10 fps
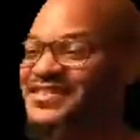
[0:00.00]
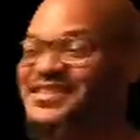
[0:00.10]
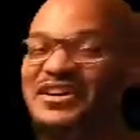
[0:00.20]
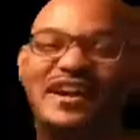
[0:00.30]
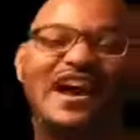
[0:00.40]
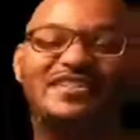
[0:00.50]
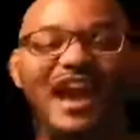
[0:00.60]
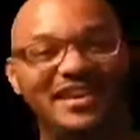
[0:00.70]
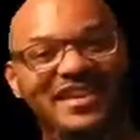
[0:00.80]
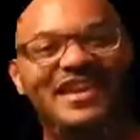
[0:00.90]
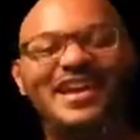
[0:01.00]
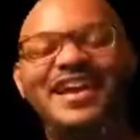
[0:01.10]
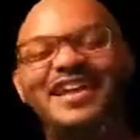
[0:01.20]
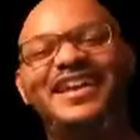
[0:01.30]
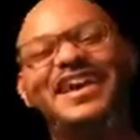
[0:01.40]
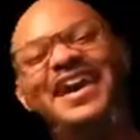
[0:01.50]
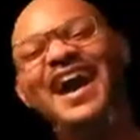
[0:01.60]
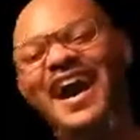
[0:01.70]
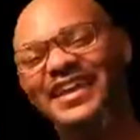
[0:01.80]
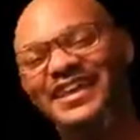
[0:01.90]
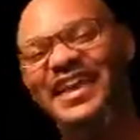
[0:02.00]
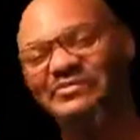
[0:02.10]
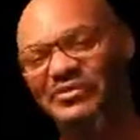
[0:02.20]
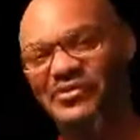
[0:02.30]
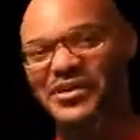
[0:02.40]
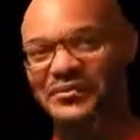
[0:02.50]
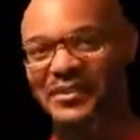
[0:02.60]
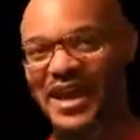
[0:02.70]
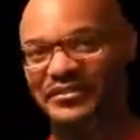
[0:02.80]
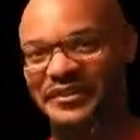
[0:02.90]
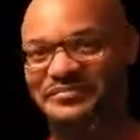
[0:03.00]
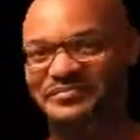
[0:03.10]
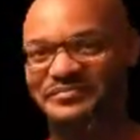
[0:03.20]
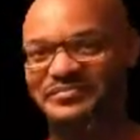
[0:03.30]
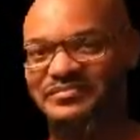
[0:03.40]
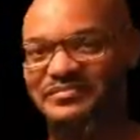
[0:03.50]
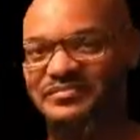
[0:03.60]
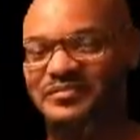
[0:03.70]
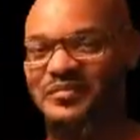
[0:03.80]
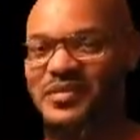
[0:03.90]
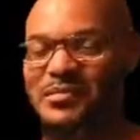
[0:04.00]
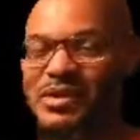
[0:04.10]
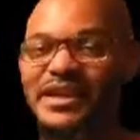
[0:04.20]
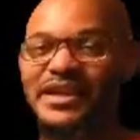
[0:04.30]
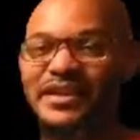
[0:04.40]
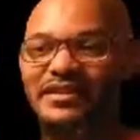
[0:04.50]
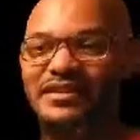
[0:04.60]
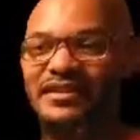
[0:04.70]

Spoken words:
Sorry, I can't refrain from laughing. But again,